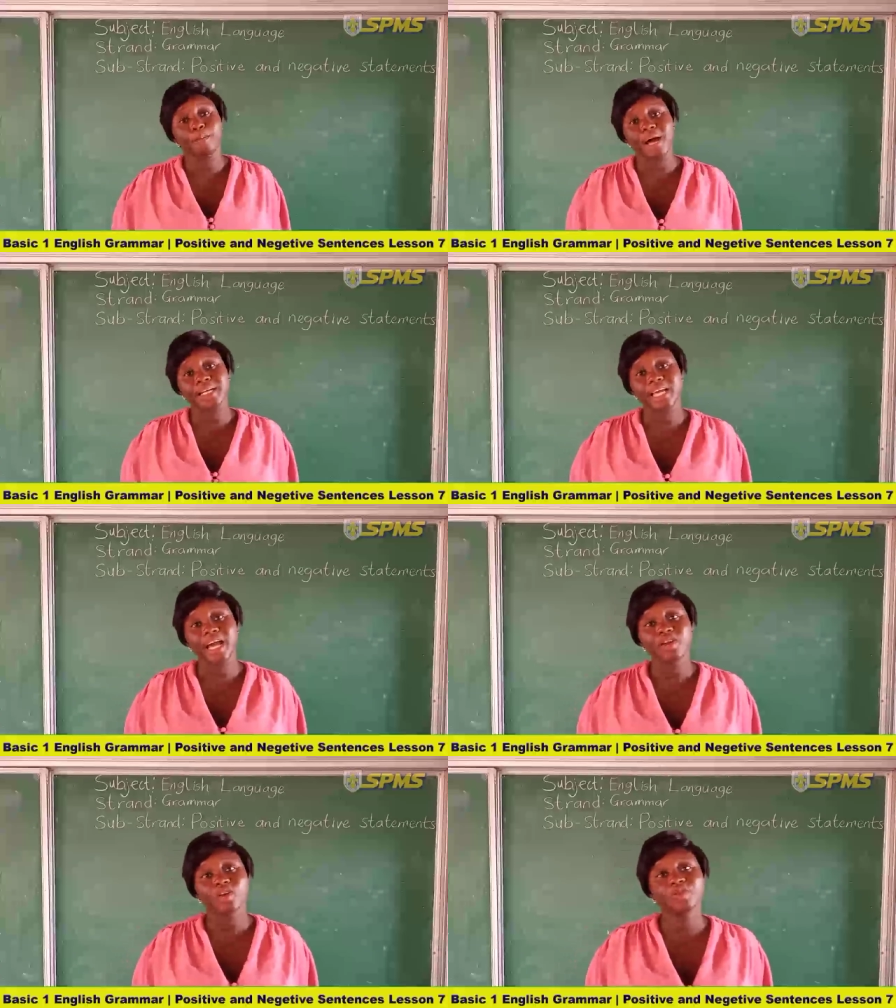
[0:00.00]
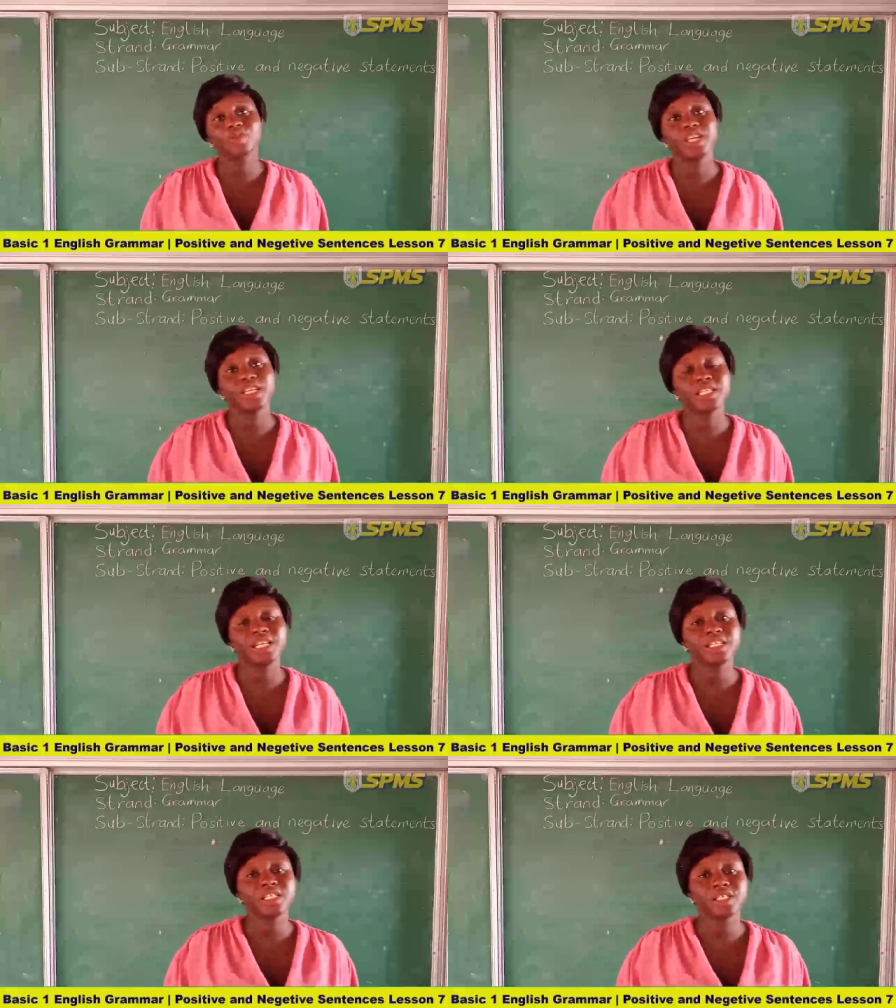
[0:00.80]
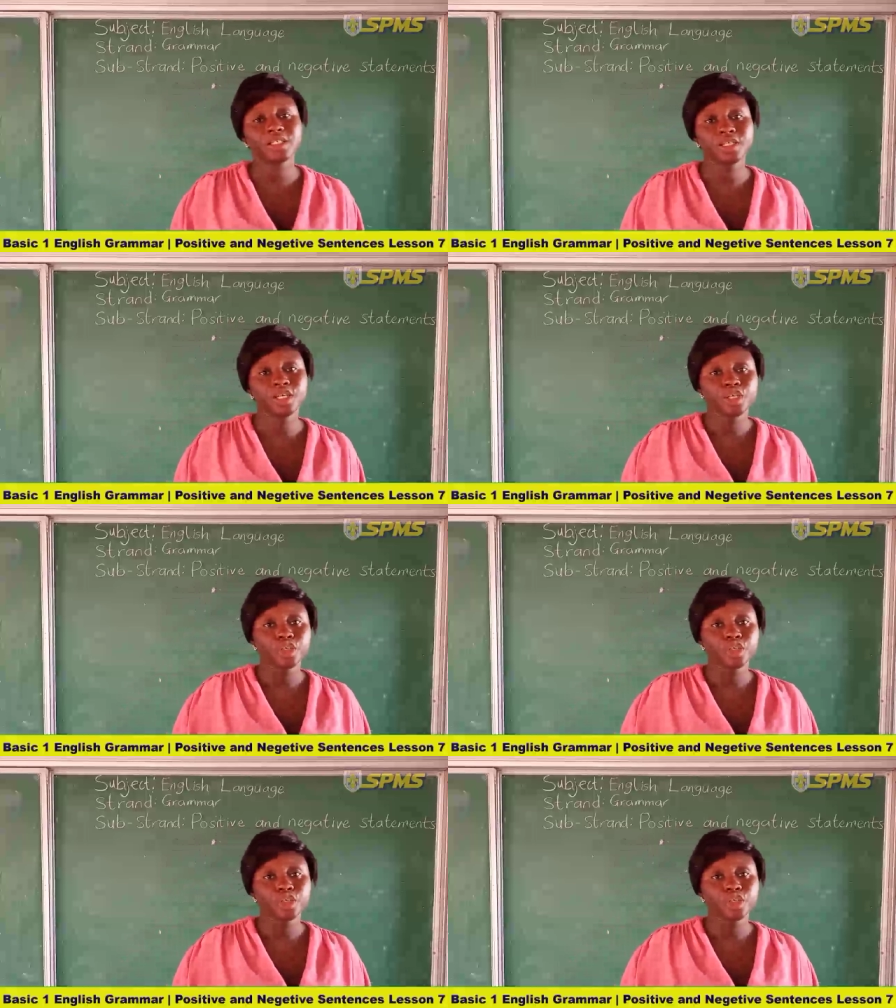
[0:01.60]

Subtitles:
By the end of today's lesson,